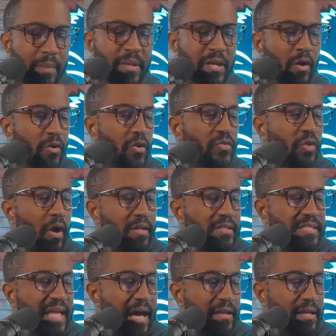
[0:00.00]
Let me know your
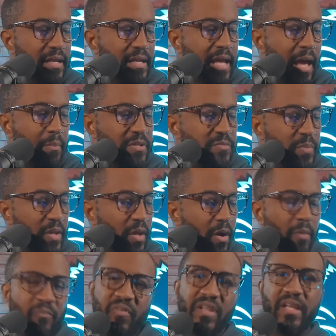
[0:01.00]
thoughts down in the comments
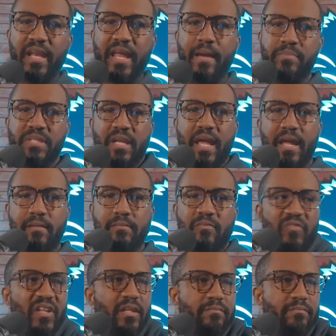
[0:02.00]
below. I'm feeling amped today.